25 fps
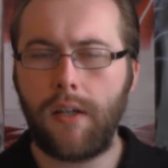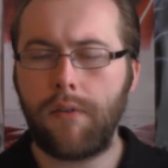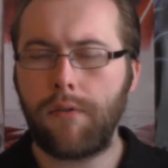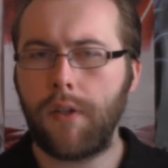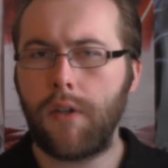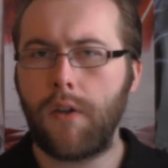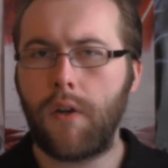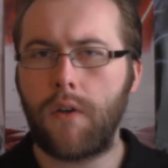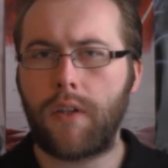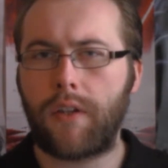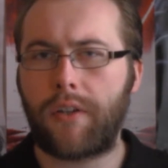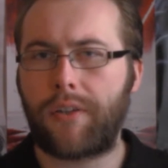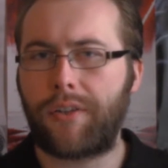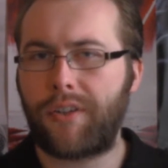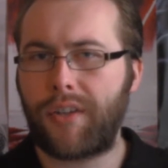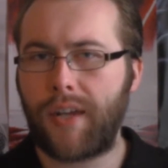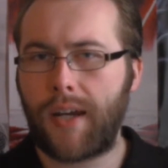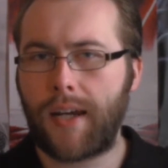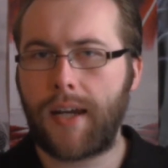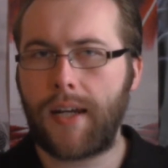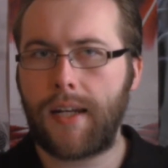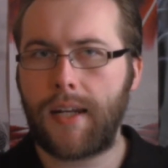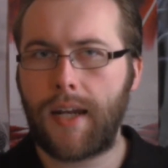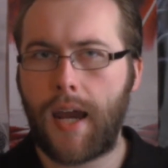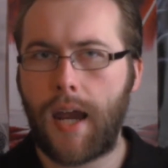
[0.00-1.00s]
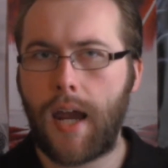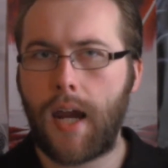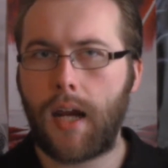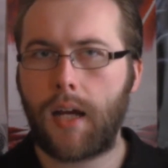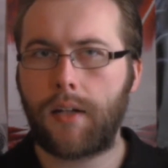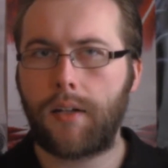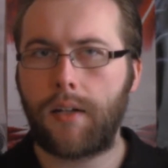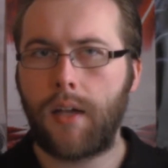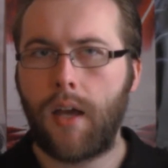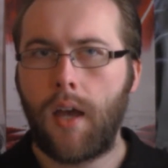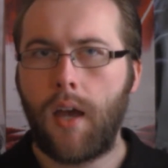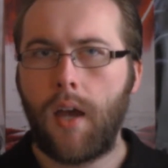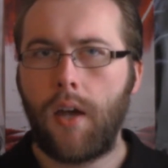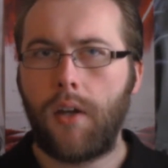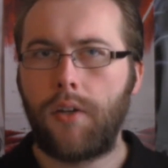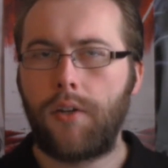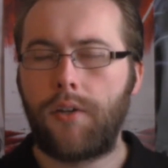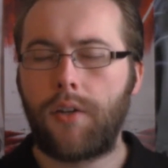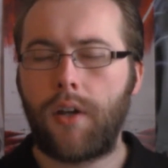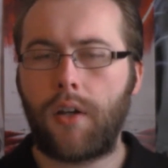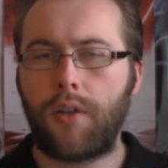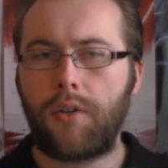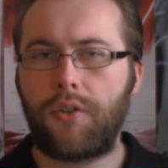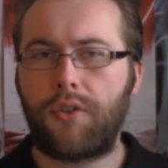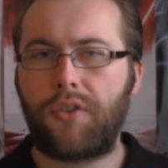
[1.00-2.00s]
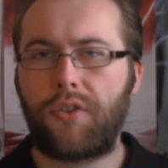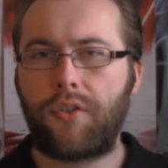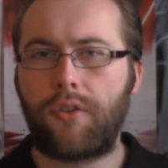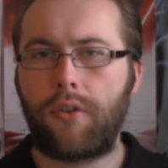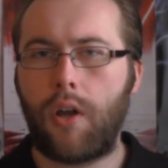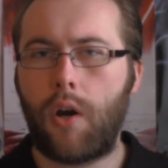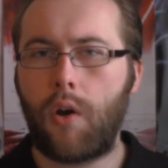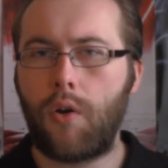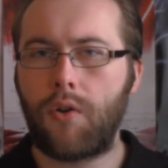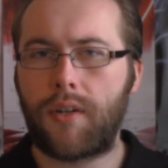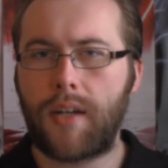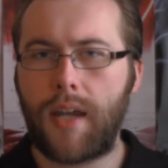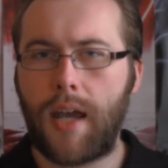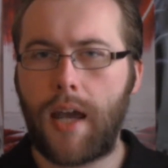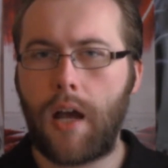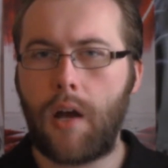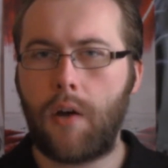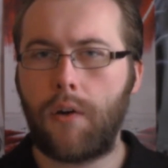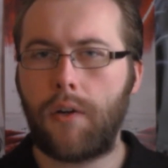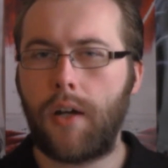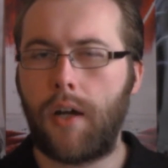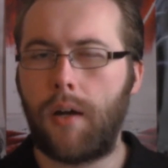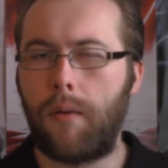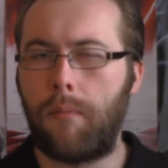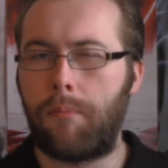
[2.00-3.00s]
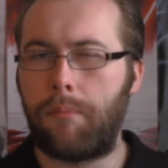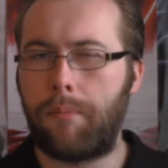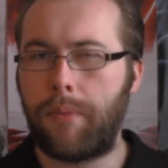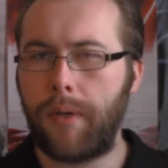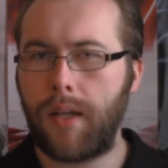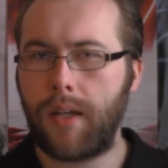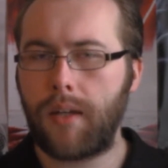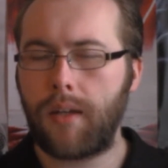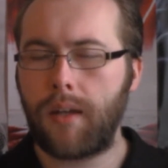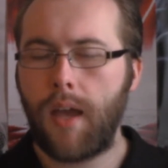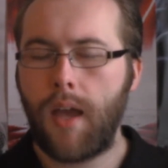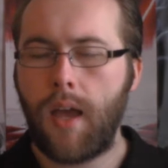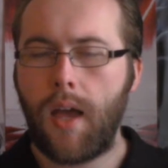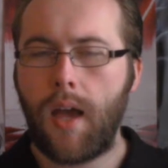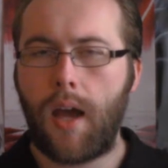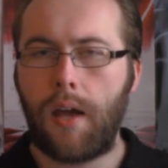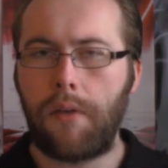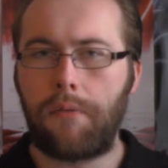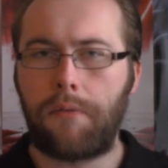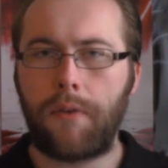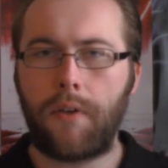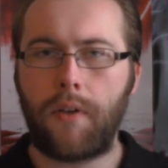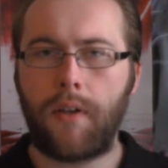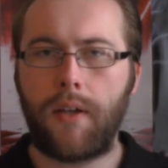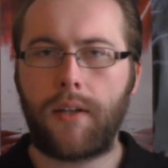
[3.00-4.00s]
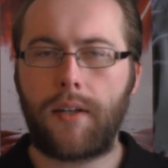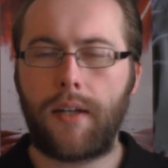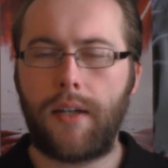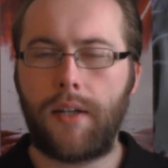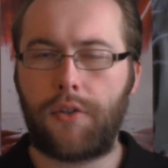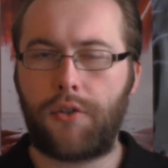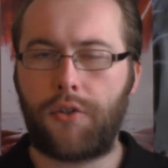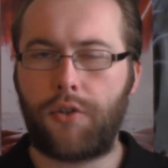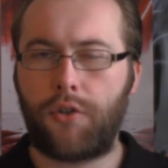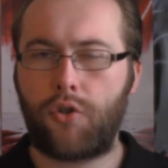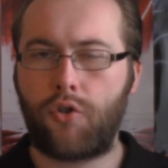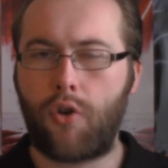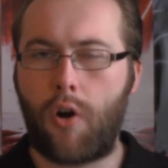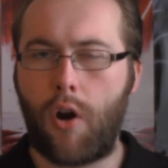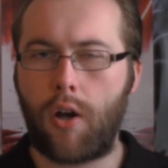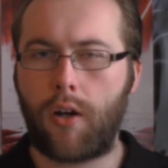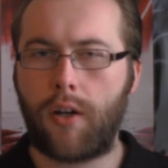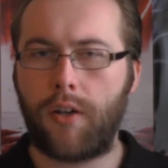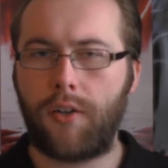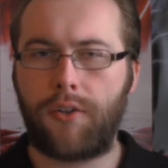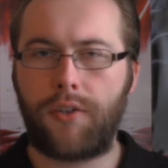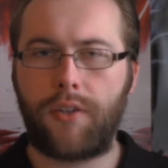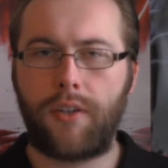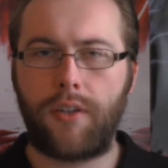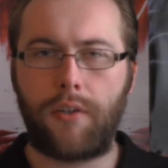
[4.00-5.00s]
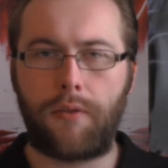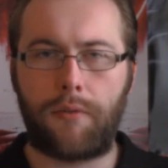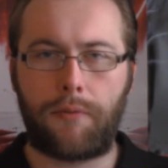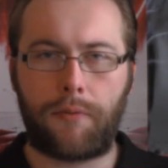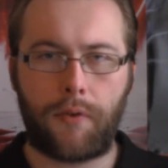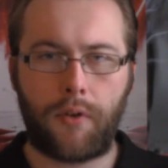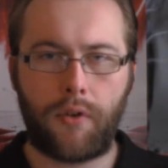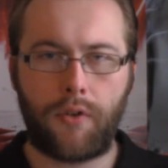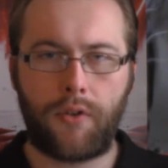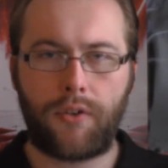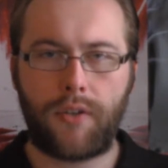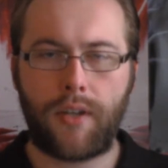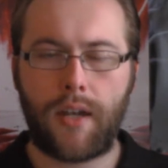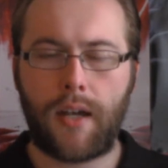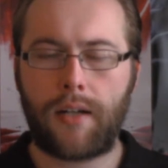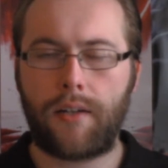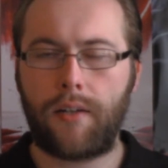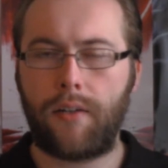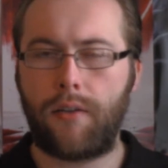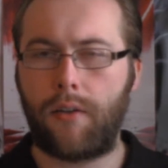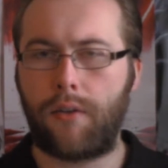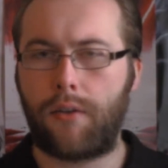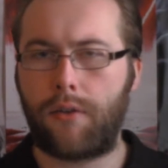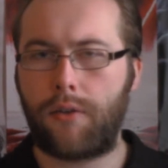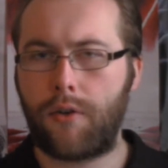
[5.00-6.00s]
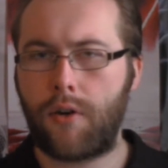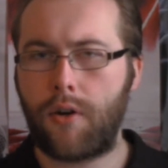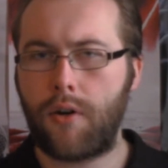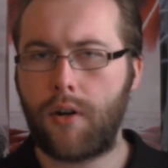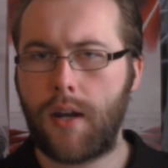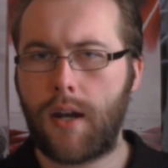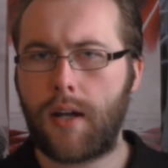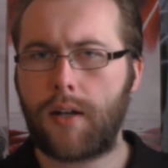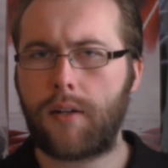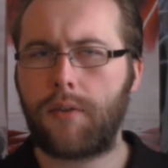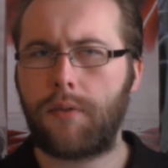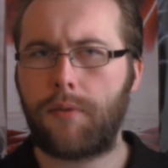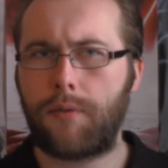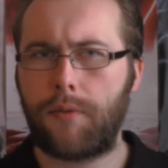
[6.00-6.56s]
Even though the second act does slow down a bit, I feel like it's strongest in the first act and the third act.